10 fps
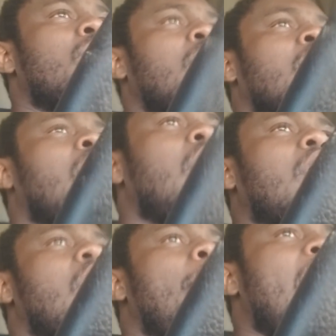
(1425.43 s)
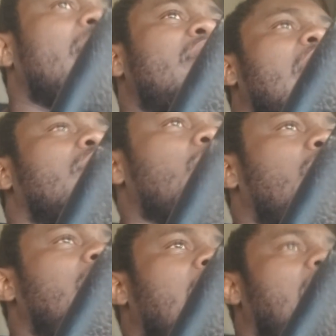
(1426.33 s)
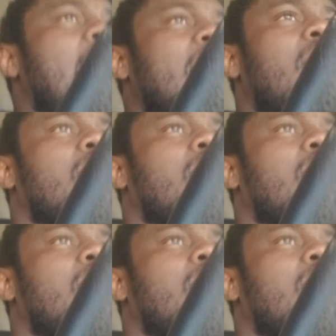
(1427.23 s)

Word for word: and then come back saying some shit like,